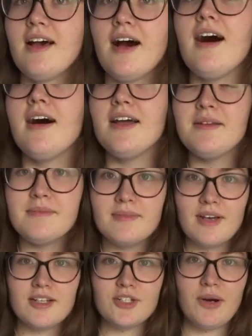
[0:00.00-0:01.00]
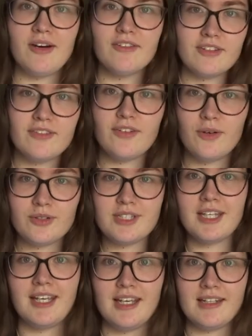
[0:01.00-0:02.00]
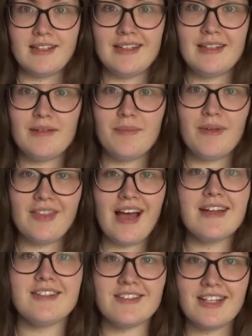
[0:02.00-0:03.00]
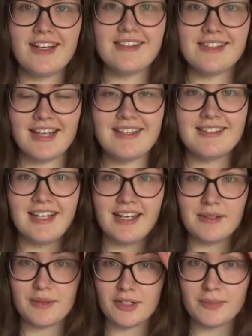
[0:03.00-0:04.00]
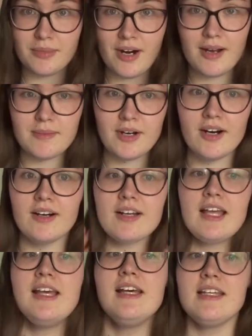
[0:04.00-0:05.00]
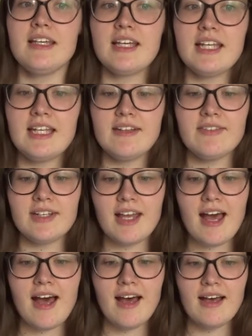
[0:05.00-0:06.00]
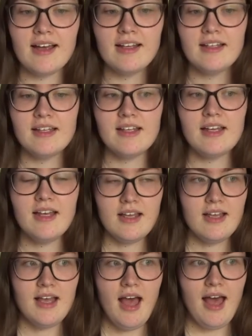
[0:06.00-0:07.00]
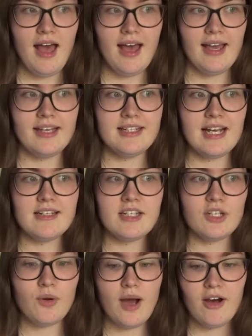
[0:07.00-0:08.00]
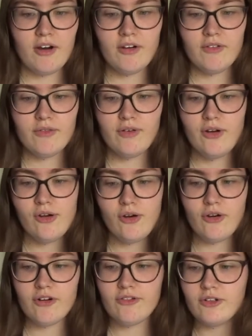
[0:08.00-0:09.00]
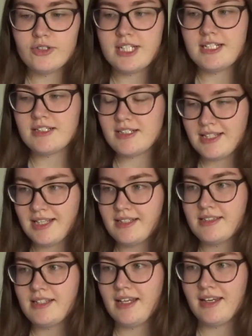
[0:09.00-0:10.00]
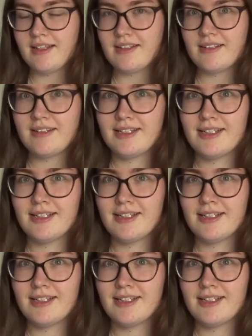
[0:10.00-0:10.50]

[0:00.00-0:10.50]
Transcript: I'm a 12 to 14, but that doesn't exist anymore in Primark. You can even get a 10 to 12 or a 14 to 16.